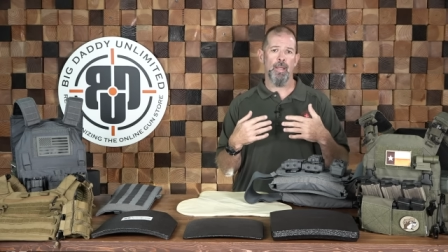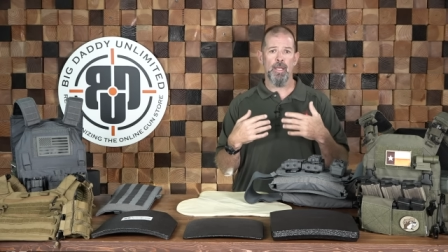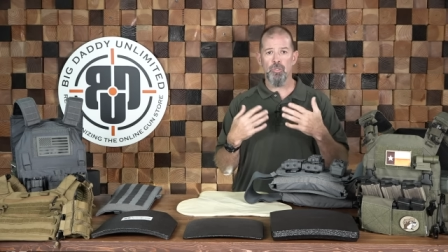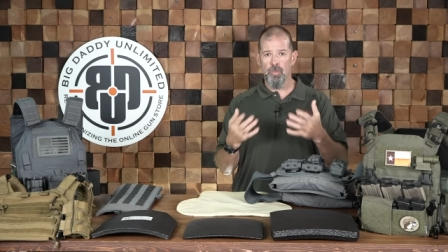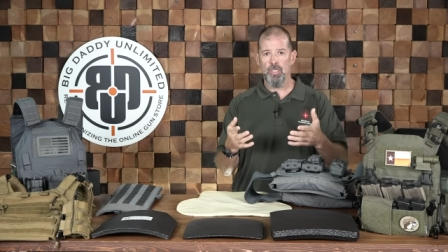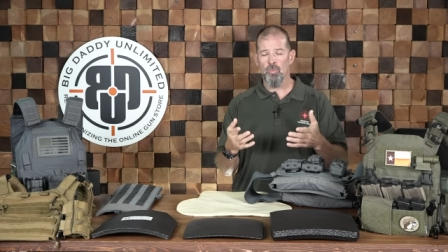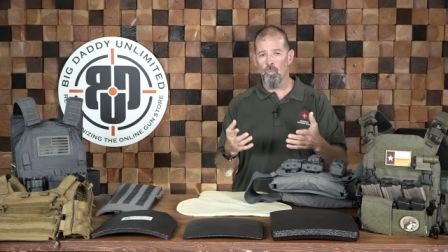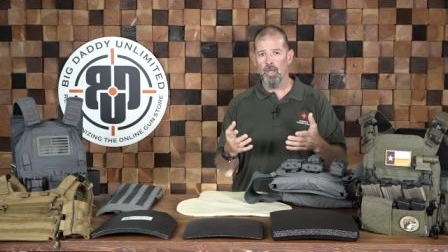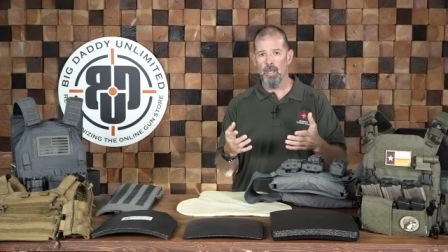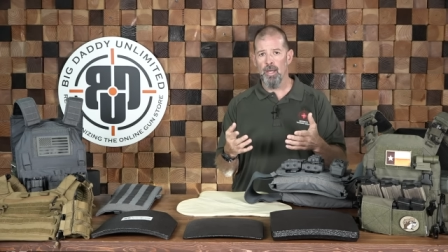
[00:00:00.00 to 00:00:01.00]
entries and
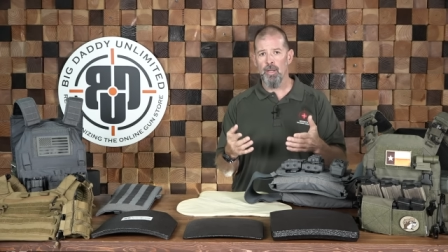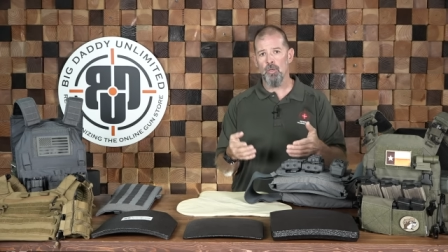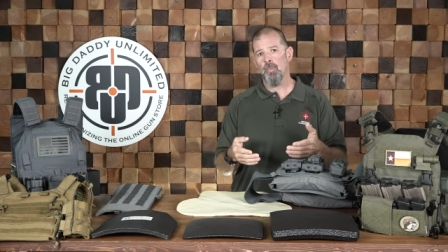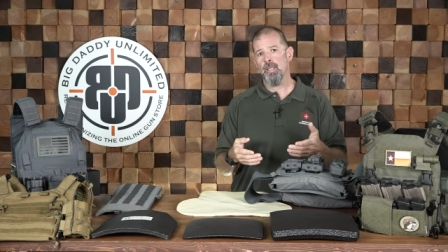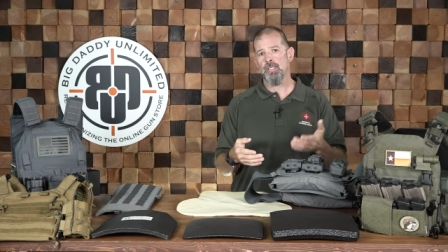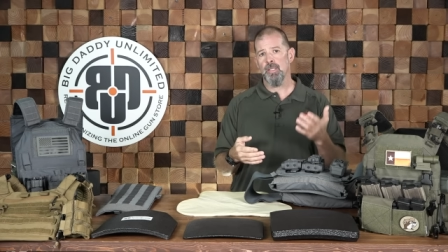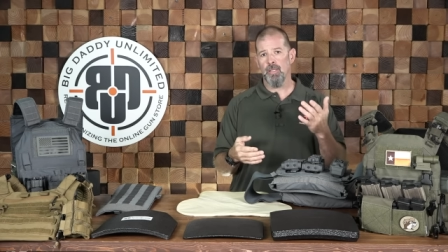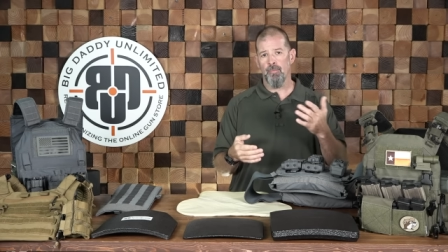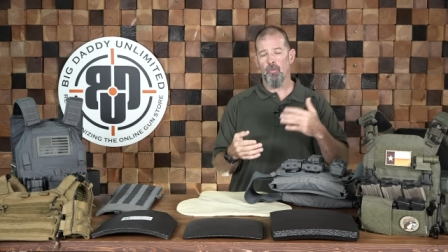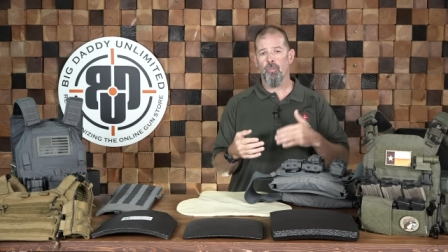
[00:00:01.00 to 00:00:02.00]
whatnot, you may see a
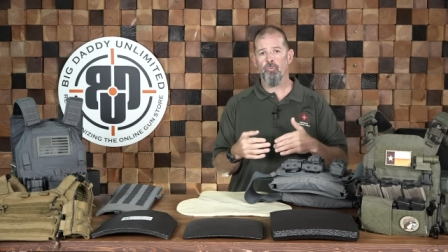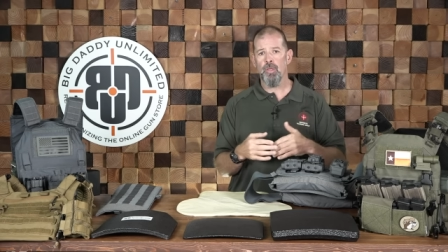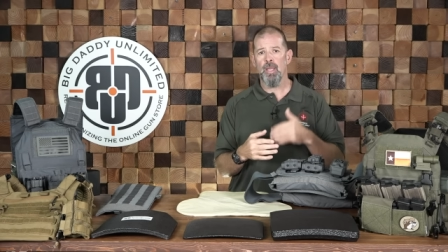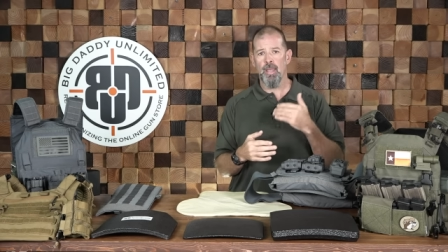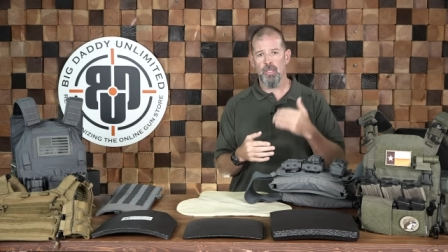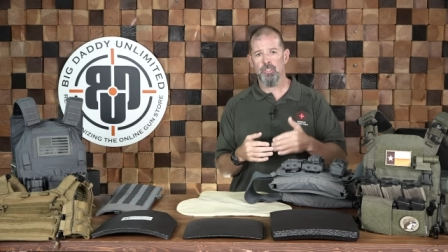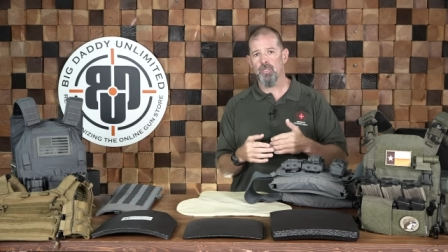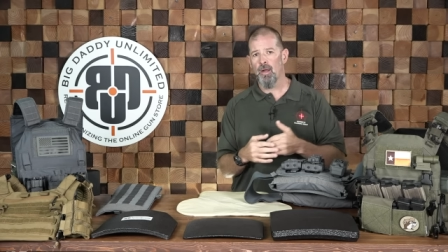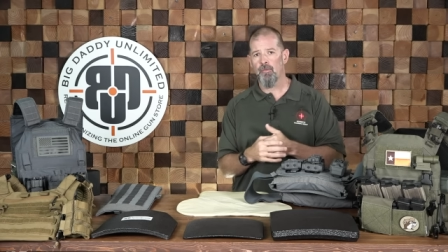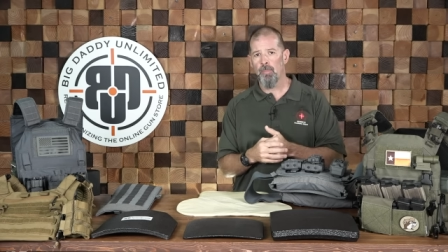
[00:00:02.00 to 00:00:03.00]
level 3A in a
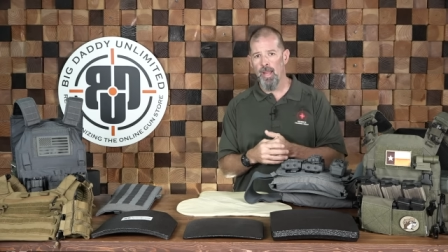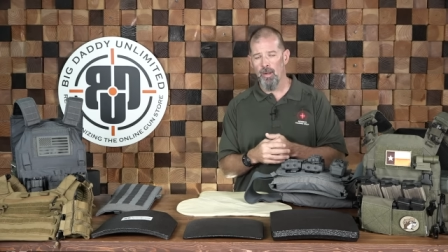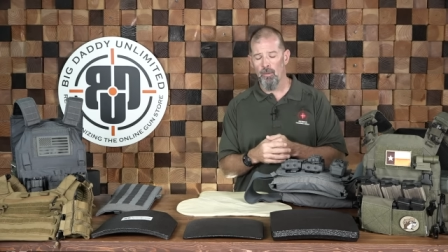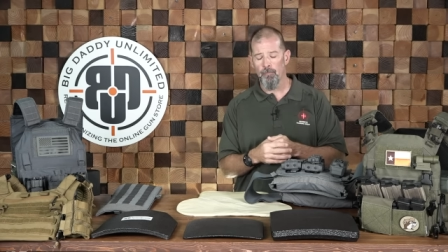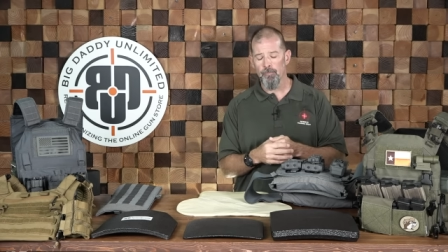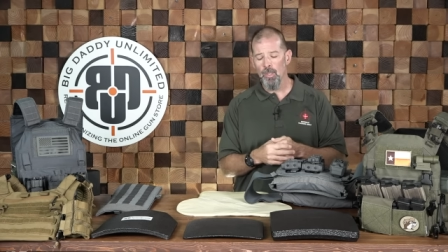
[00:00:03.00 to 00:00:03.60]
soft panel.